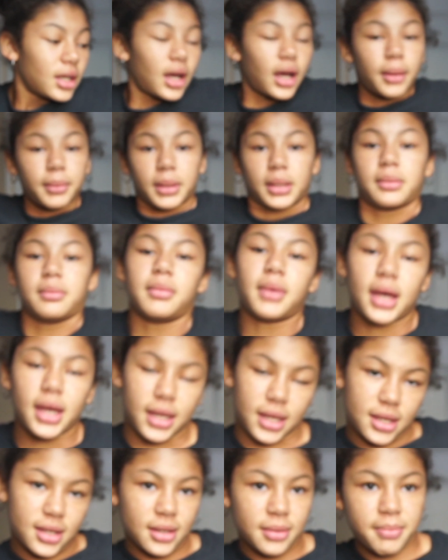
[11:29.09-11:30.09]
I mean,
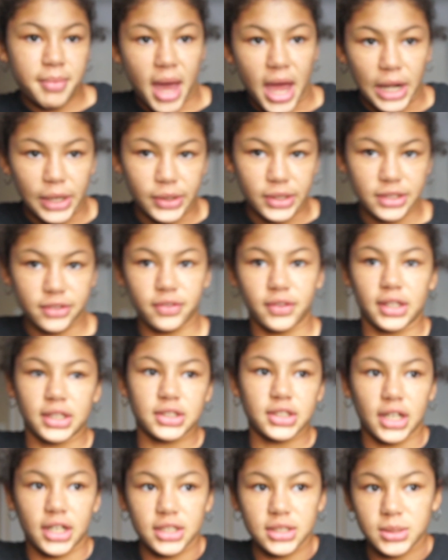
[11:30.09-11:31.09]
my battery is fully
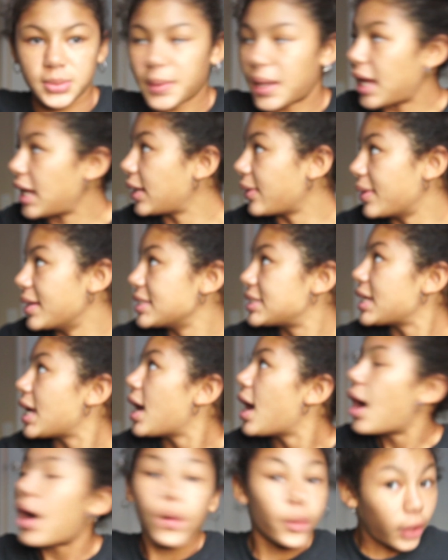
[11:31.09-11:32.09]
charged, but anyways,
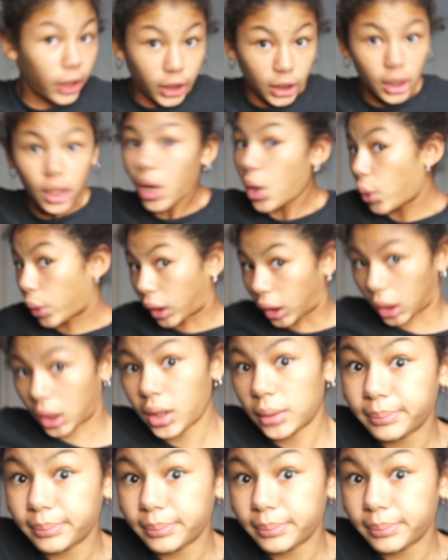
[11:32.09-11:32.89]
okay, okay.